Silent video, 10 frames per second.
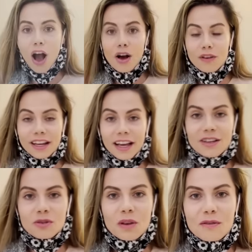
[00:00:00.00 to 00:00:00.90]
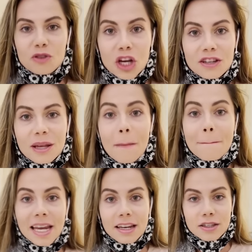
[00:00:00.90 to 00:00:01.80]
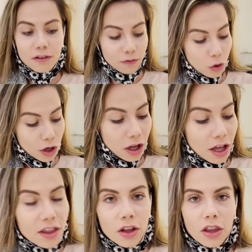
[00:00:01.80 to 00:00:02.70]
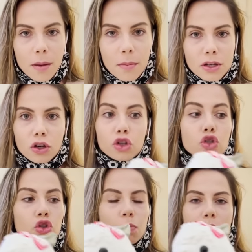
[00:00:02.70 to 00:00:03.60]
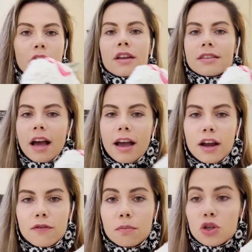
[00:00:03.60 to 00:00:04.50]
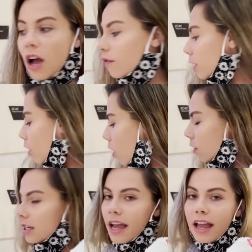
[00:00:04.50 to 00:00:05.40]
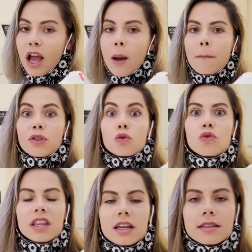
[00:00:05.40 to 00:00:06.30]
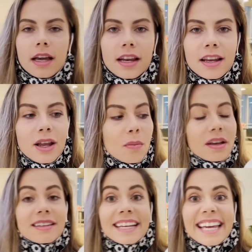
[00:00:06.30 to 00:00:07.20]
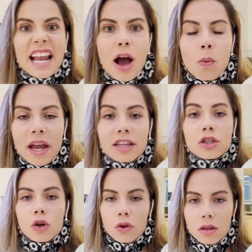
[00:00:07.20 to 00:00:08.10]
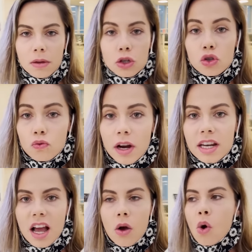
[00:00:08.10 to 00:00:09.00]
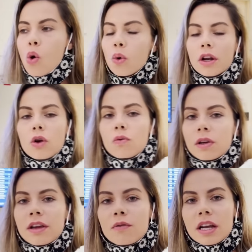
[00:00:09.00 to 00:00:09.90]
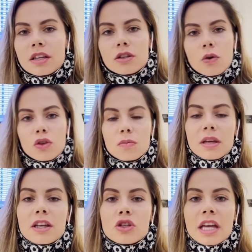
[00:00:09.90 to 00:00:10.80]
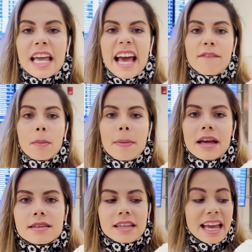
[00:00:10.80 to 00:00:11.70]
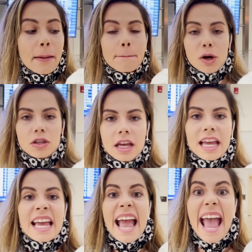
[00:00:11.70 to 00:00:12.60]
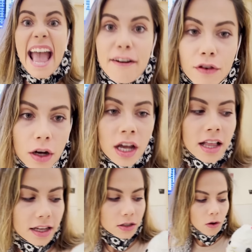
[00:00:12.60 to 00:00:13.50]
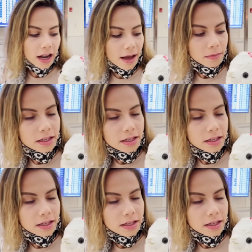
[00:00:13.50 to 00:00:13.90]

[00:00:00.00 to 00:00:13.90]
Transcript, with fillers: Alright guys, we have just made it to Florida. The llamas are super tired from traveling all day, but they're really excited because they cannot wait to go to the beach. So right now, we're gonna go get ready to go to the beach and have the best birthday ever. Let's go, Llama.